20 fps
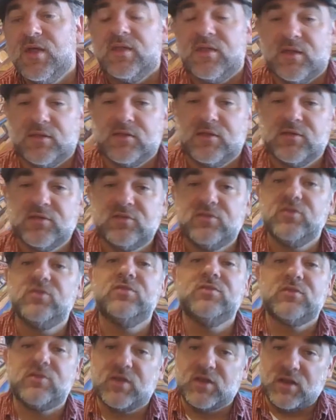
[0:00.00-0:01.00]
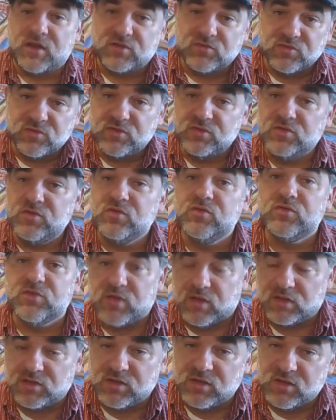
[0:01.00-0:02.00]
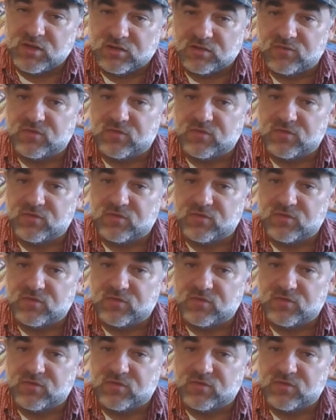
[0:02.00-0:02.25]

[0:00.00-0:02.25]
that their students can actually do techniques.